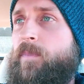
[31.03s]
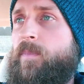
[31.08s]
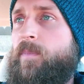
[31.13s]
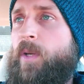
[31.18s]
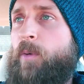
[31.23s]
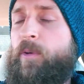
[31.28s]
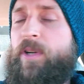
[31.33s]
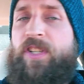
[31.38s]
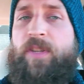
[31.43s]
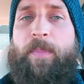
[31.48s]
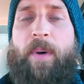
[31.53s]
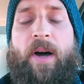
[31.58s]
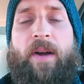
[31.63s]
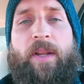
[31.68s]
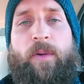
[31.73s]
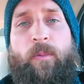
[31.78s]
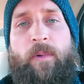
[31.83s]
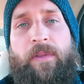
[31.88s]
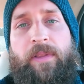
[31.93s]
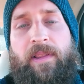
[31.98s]

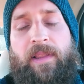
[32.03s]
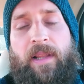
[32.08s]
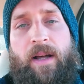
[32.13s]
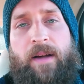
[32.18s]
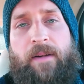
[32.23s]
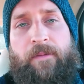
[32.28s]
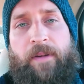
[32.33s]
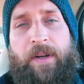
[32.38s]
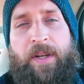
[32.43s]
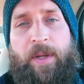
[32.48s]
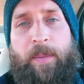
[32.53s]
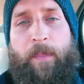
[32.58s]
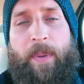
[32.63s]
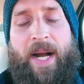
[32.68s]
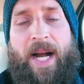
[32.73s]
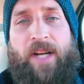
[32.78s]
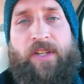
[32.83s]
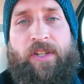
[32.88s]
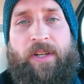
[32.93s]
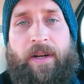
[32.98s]
responded with love and
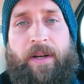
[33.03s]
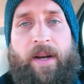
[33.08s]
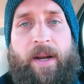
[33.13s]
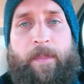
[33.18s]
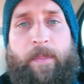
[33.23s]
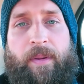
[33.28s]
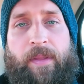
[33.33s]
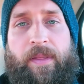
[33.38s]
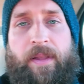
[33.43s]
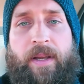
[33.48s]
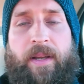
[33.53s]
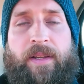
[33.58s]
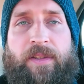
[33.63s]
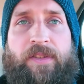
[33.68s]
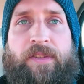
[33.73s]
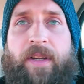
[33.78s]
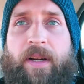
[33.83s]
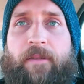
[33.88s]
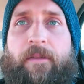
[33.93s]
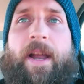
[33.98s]
compassion and empathy
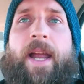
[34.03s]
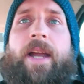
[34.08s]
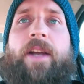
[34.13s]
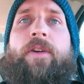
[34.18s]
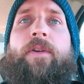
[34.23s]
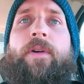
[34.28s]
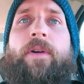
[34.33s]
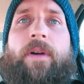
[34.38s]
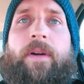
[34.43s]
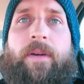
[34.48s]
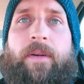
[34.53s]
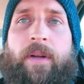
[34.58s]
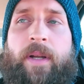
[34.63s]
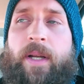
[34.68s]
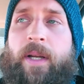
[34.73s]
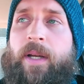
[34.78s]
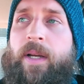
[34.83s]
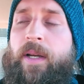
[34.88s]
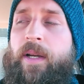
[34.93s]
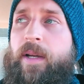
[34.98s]
instead of anger and
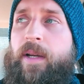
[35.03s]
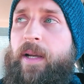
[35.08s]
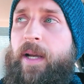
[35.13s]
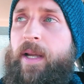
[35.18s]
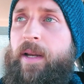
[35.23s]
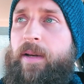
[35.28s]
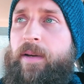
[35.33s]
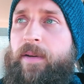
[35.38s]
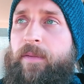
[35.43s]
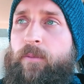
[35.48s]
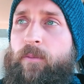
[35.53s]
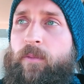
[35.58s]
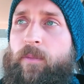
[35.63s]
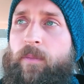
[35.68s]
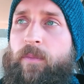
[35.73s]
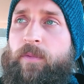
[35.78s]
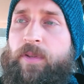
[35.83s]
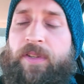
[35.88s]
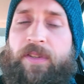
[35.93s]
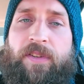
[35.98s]

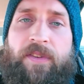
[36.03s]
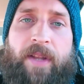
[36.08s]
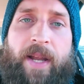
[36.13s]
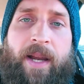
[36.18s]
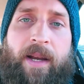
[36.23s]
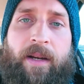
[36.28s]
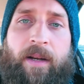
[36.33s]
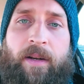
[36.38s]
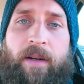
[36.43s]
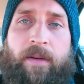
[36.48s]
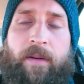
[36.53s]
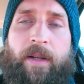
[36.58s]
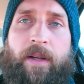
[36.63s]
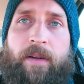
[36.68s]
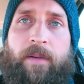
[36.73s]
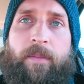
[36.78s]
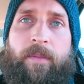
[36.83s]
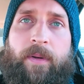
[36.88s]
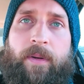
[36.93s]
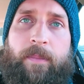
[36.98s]
disdain
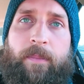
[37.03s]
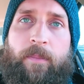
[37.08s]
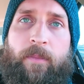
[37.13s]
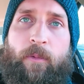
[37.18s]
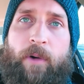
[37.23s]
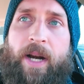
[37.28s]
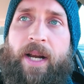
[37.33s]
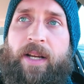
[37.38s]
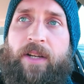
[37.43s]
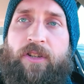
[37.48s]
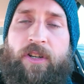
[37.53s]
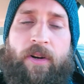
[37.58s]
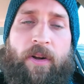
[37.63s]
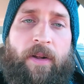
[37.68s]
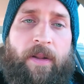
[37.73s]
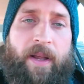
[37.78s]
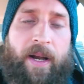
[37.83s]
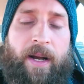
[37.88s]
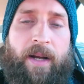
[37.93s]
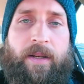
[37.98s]
and rage and
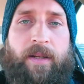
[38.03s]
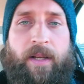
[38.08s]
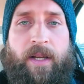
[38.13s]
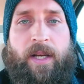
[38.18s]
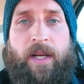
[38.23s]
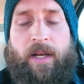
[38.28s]
all that.